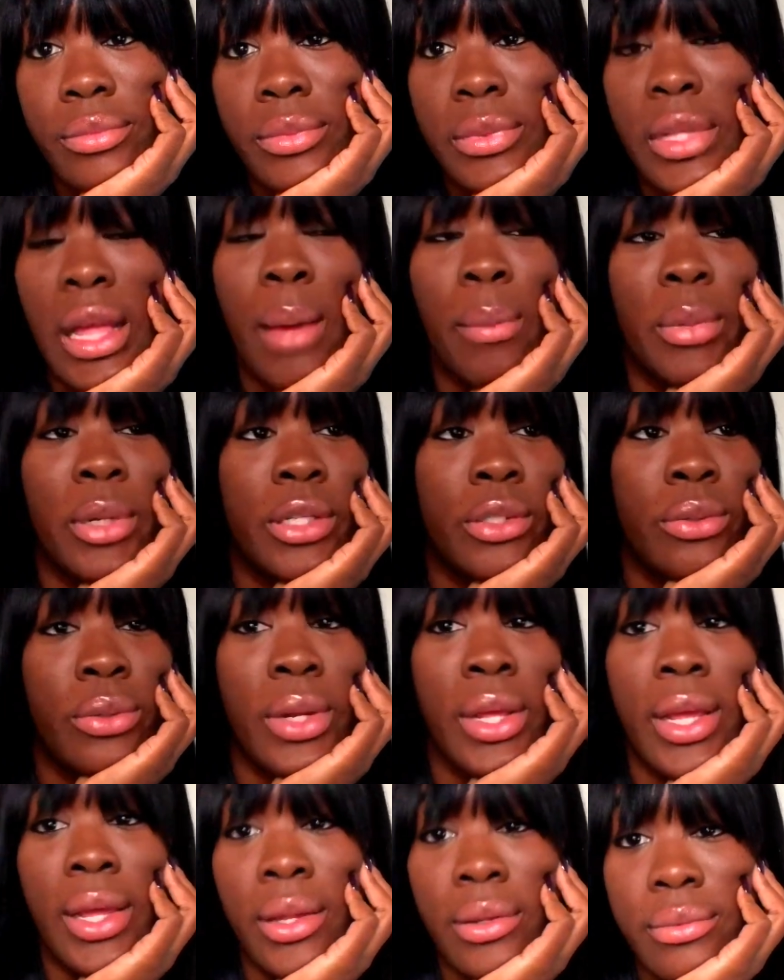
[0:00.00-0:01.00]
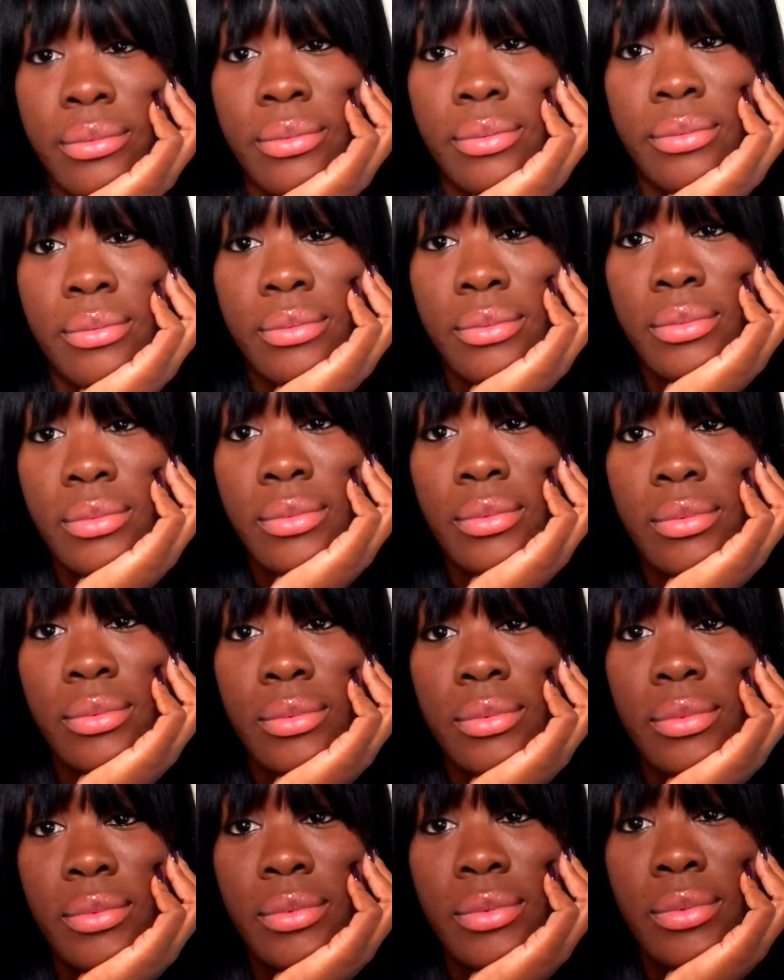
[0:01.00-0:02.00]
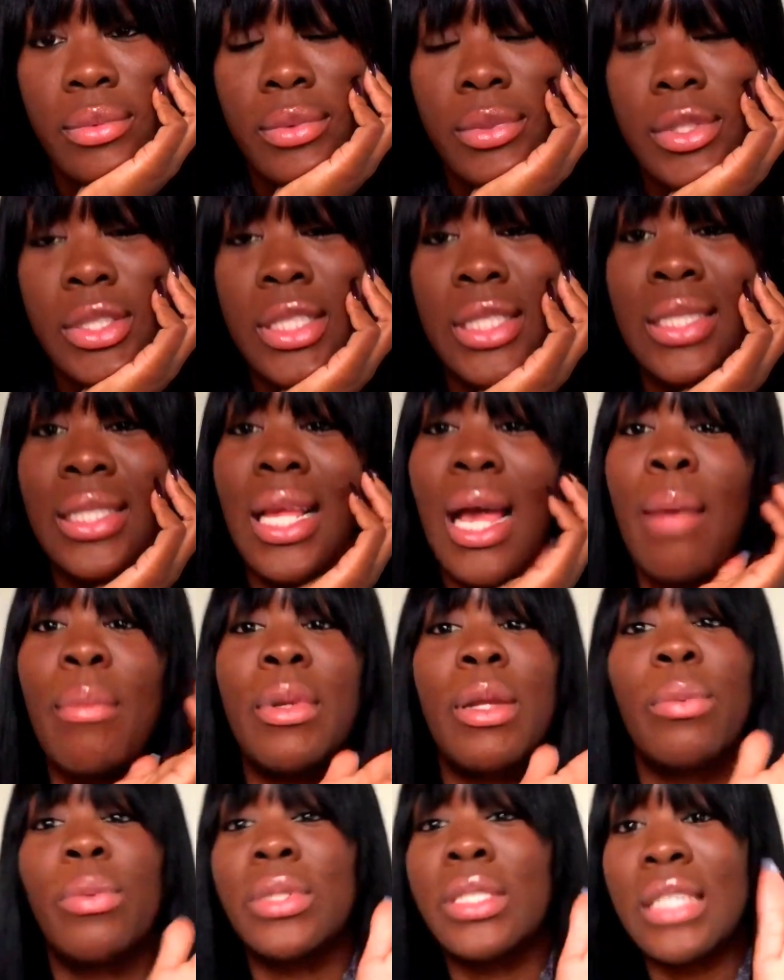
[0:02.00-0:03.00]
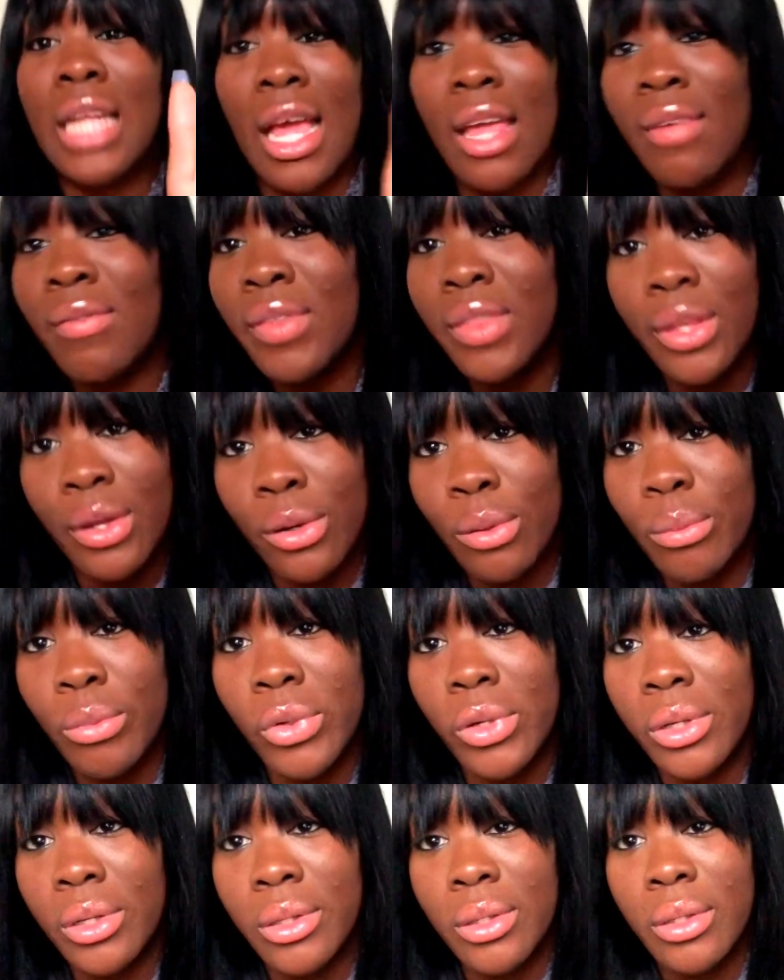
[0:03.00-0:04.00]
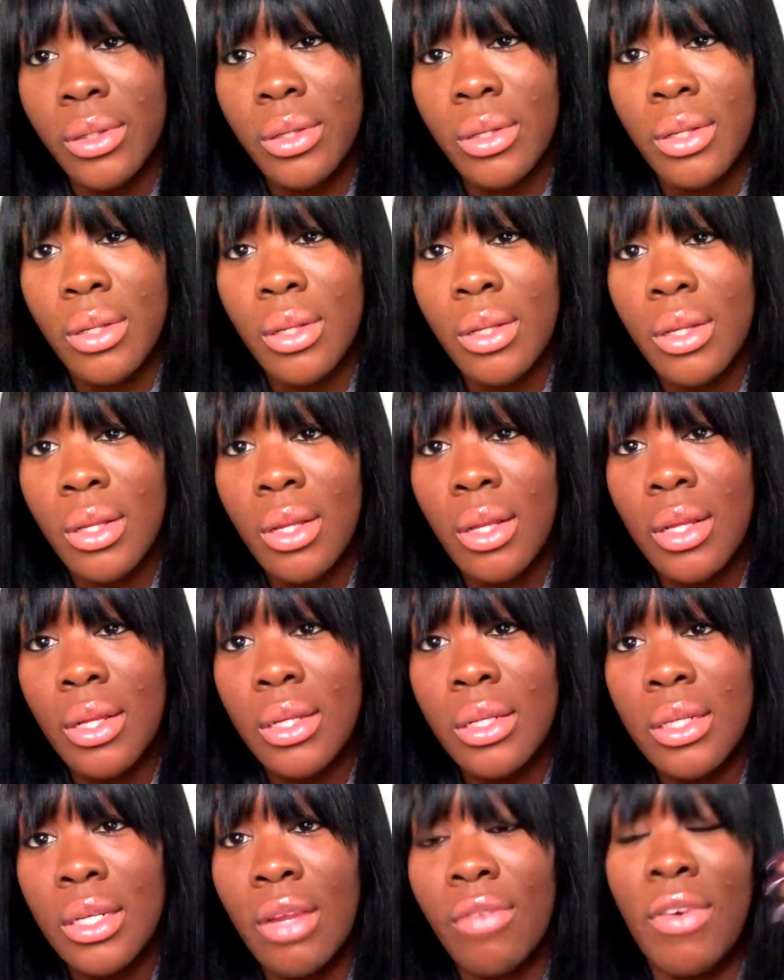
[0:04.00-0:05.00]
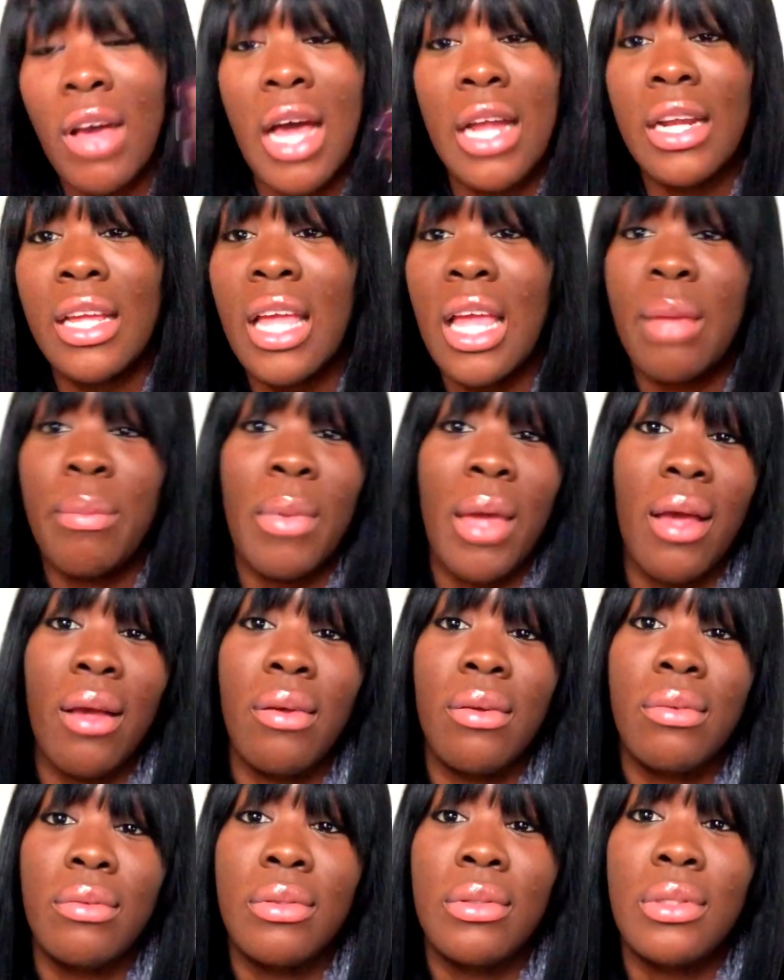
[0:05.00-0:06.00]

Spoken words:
Dominique do that. Dominique was not even there no more. Nevada came out.